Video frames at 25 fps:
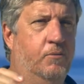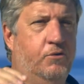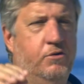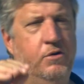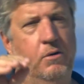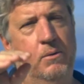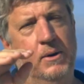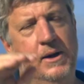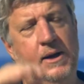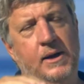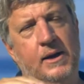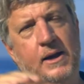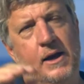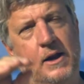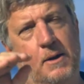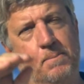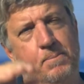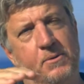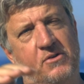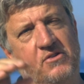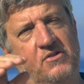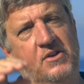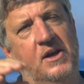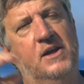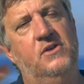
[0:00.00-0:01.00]
So we can get a
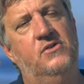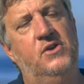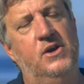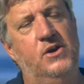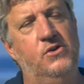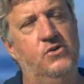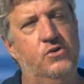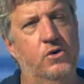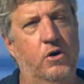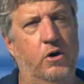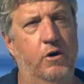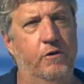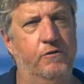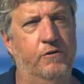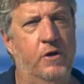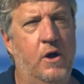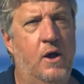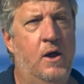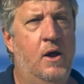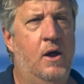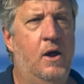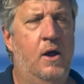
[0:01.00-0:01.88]
percentage of